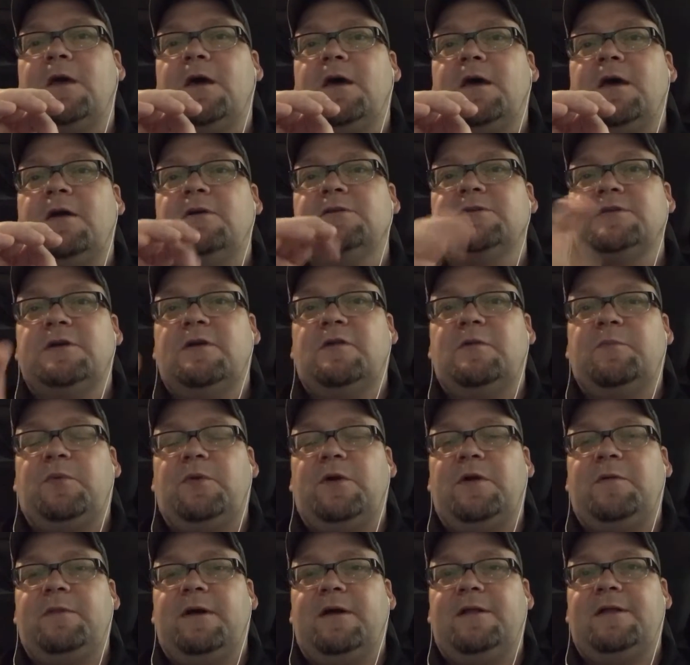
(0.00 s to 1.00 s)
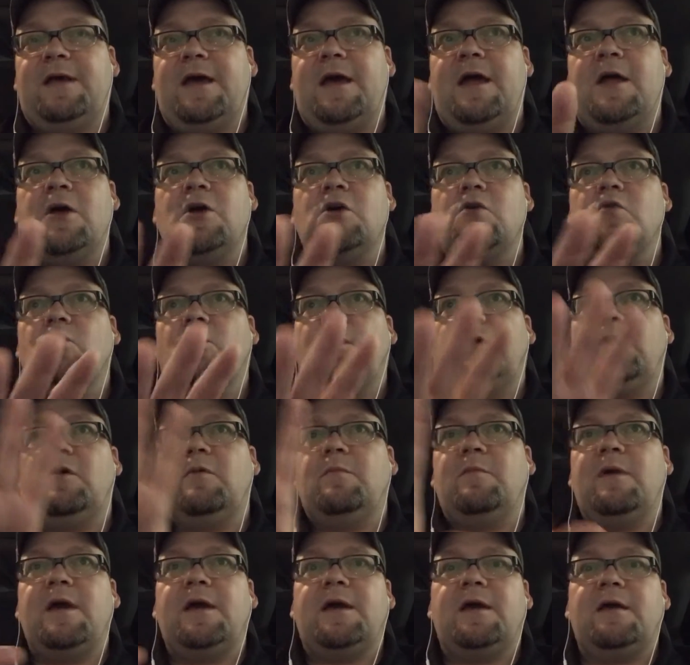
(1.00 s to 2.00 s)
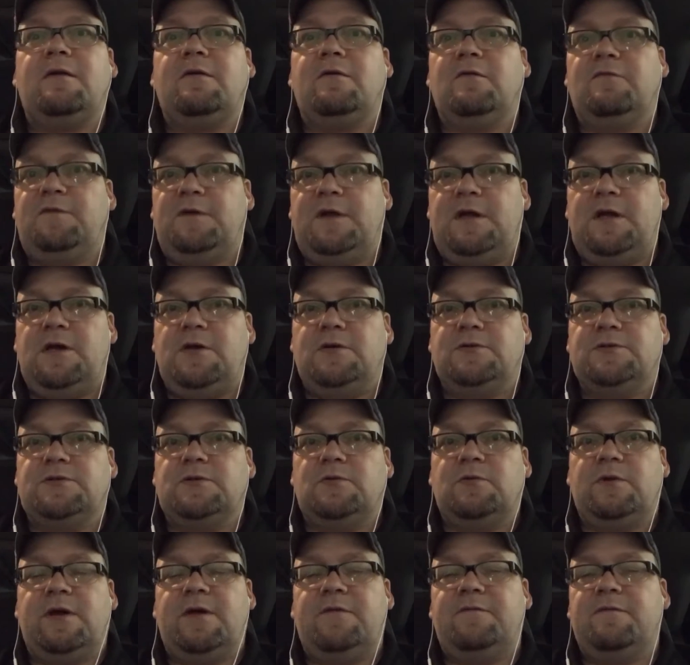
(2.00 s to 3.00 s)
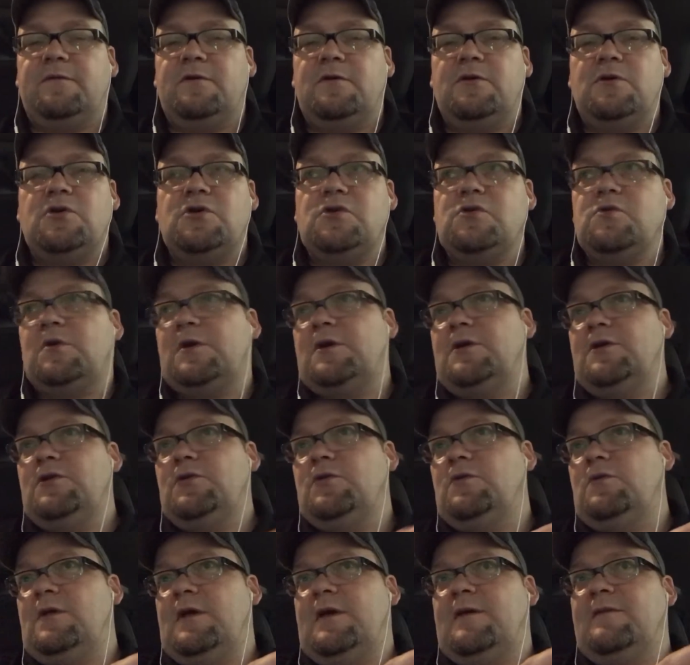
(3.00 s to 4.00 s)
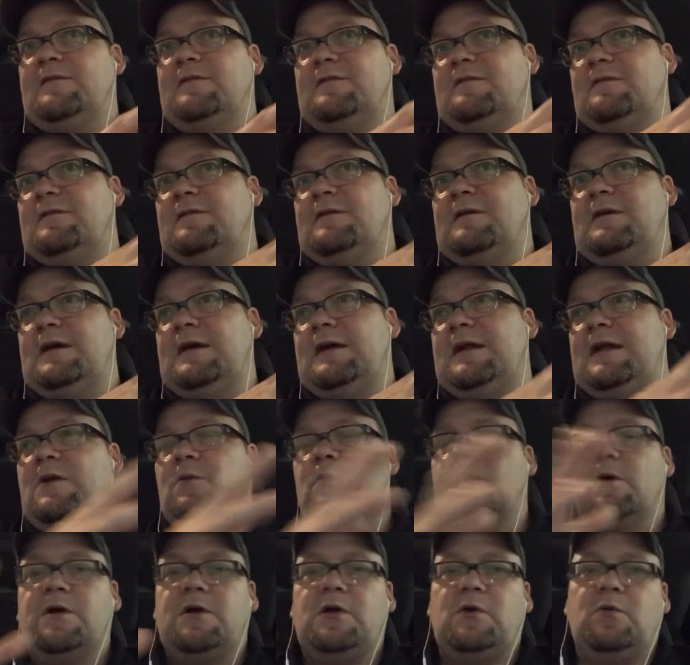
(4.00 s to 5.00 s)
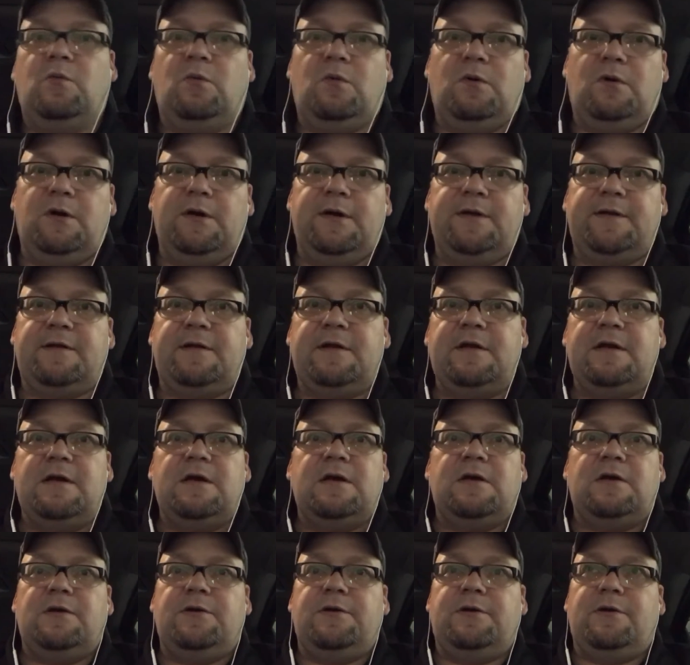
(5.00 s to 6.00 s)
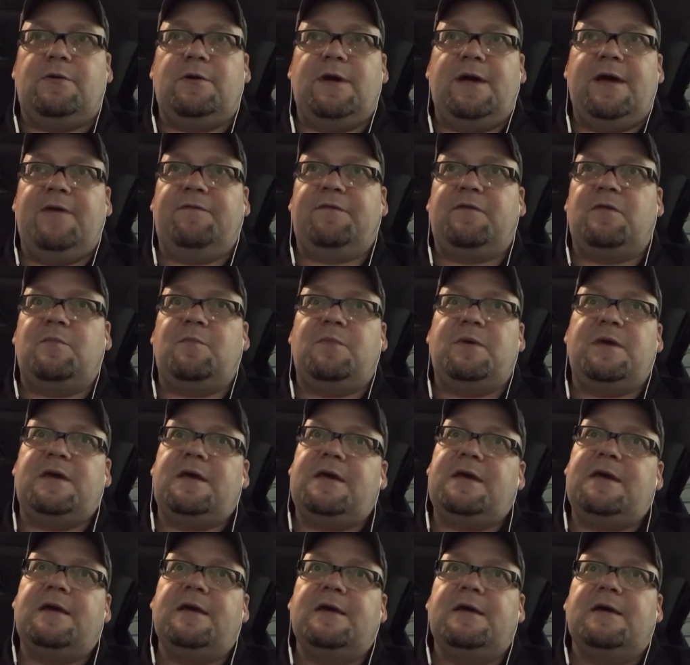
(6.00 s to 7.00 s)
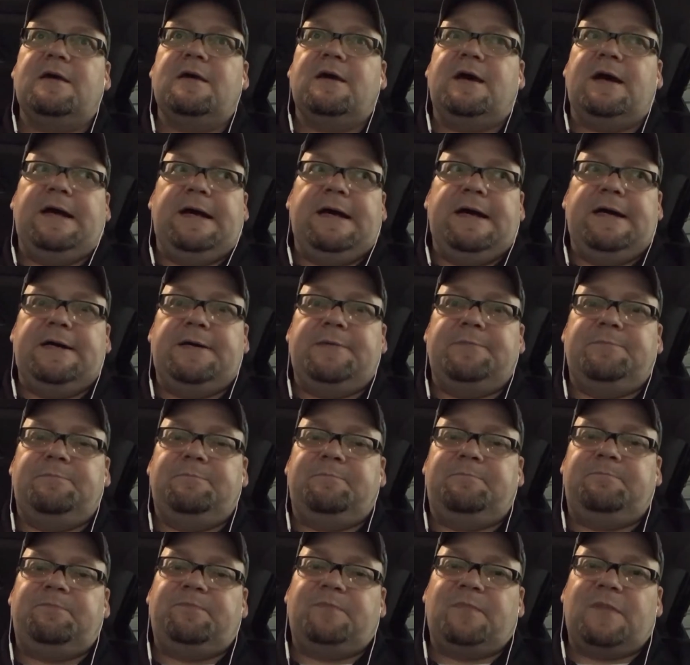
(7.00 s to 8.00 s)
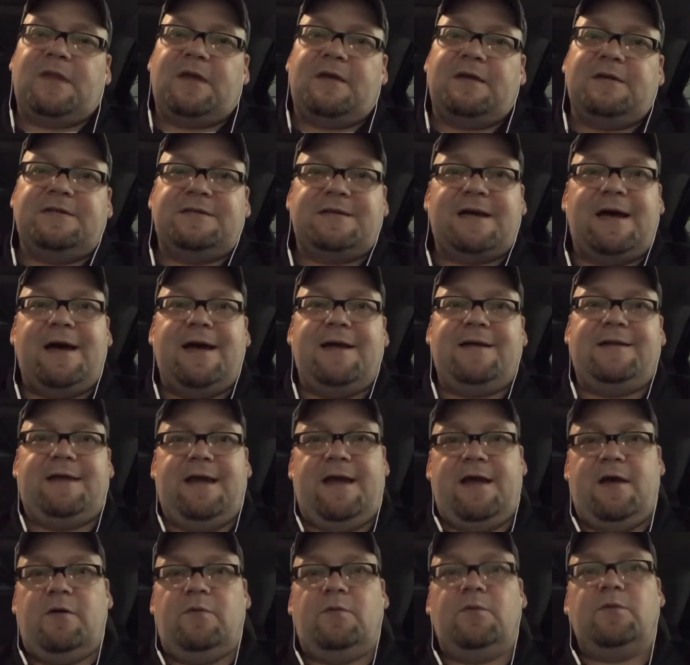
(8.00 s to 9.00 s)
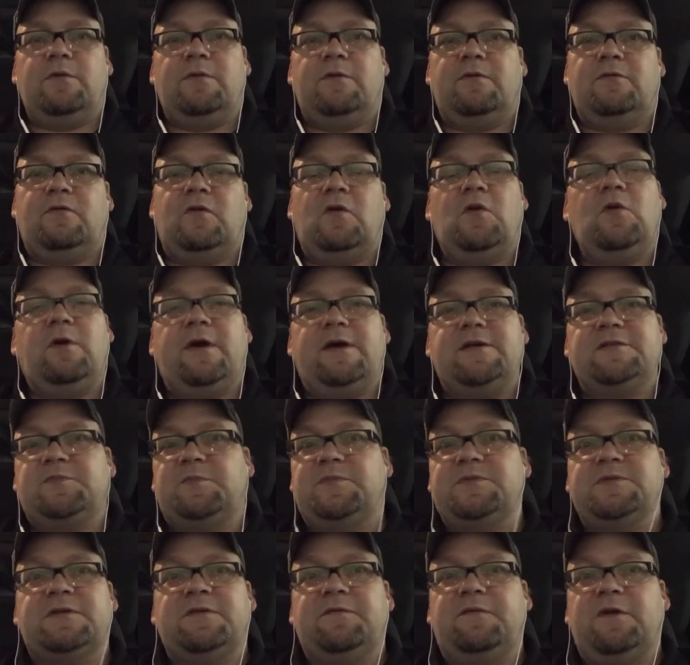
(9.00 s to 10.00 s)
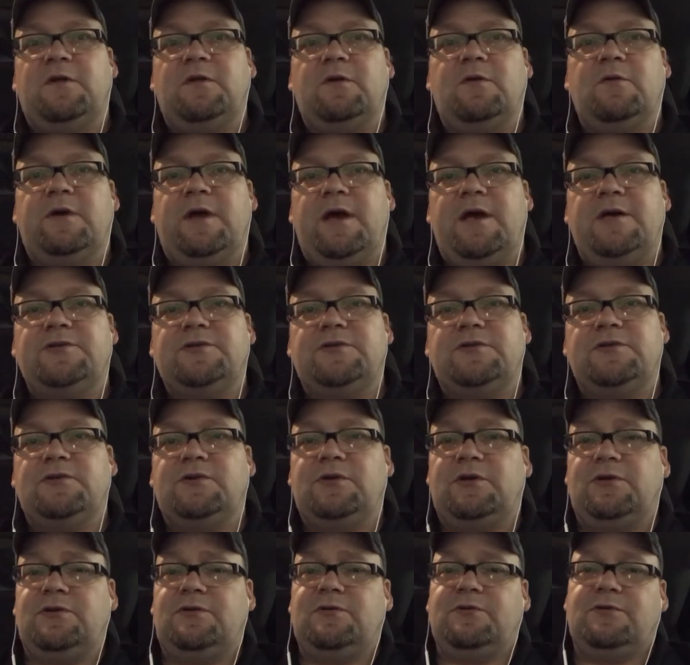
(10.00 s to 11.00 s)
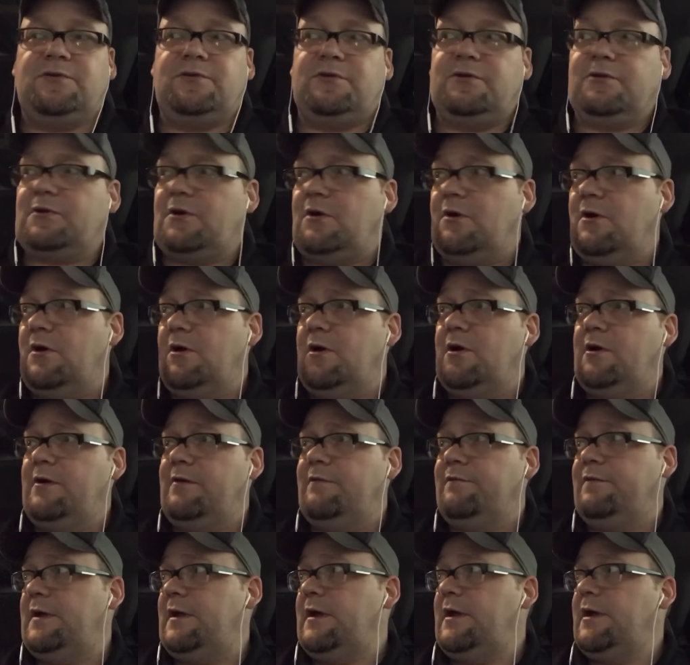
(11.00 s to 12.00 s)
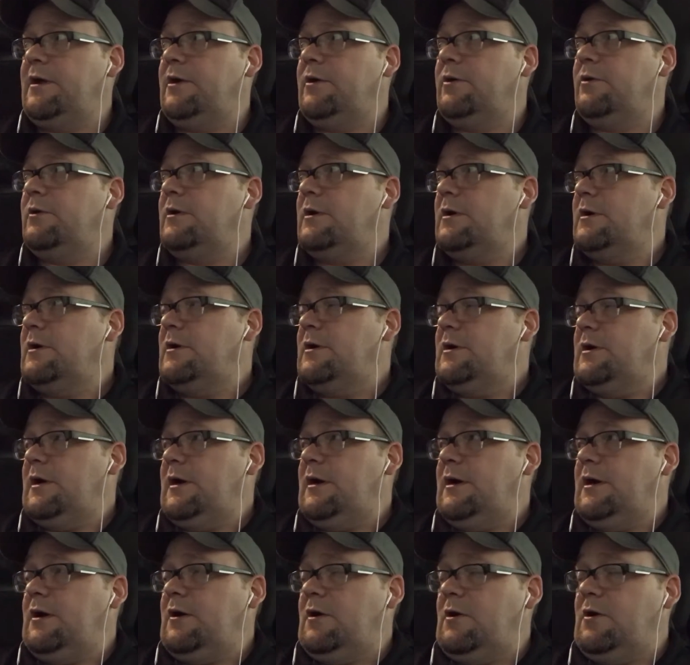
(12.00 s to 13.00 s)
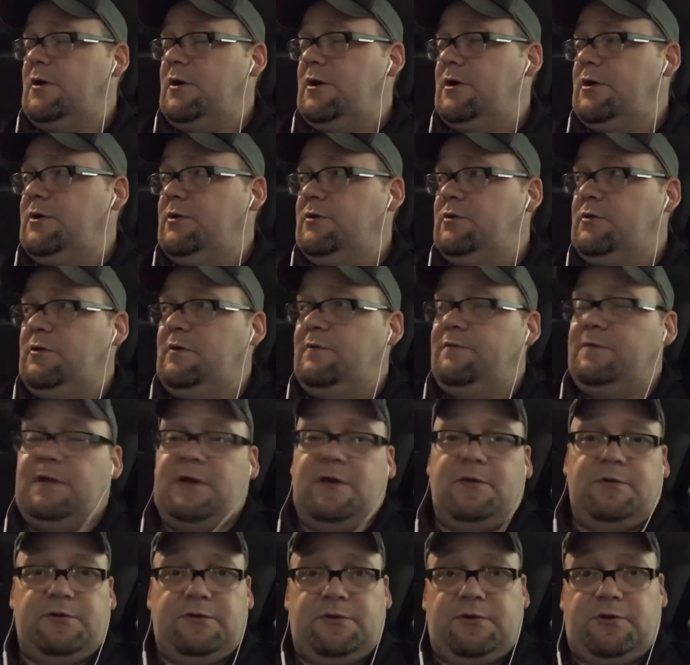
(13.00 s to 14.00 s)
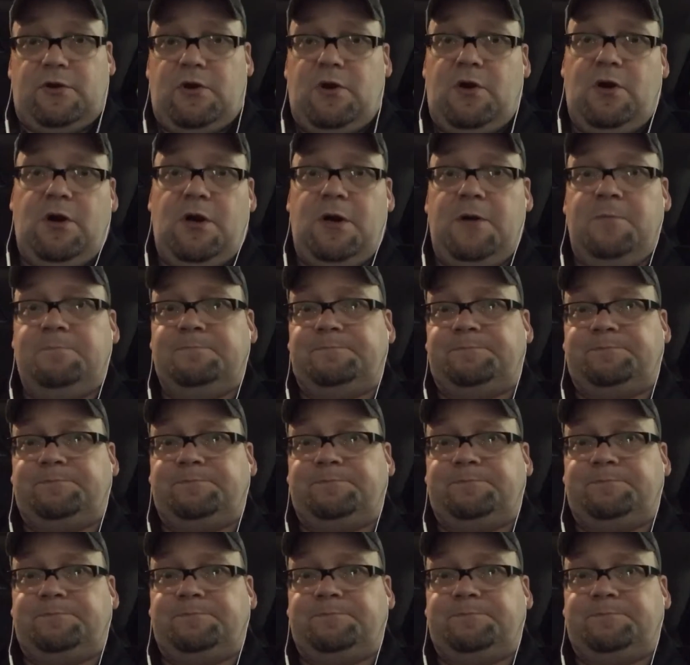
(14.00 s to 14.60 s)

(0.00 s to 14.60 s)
here's another point about that. When you're making your videos or whatever, you can do this anywhere you want. You don't have to be tied down to a specific location. You can do it in your car, your video, or you do your video in your car,